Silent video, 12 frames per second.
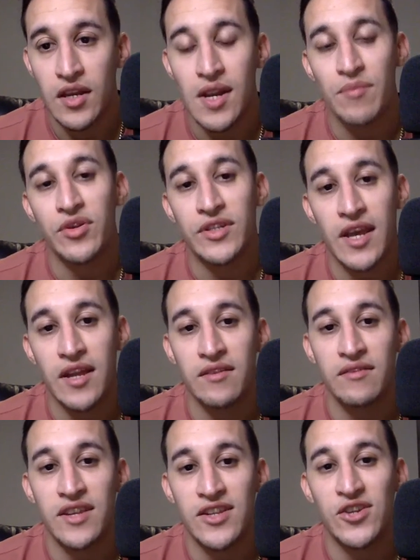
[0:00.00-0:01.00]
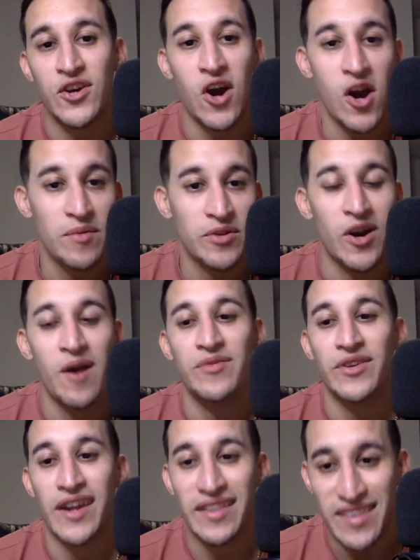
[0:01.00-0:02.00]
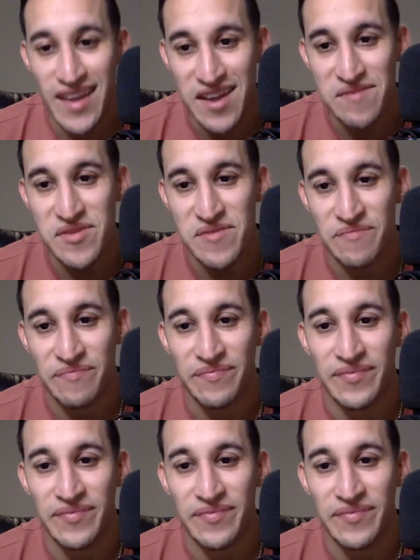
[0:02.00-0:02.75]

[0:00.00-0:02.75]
Number 10, eat your carbs. Carbs are not the enemy.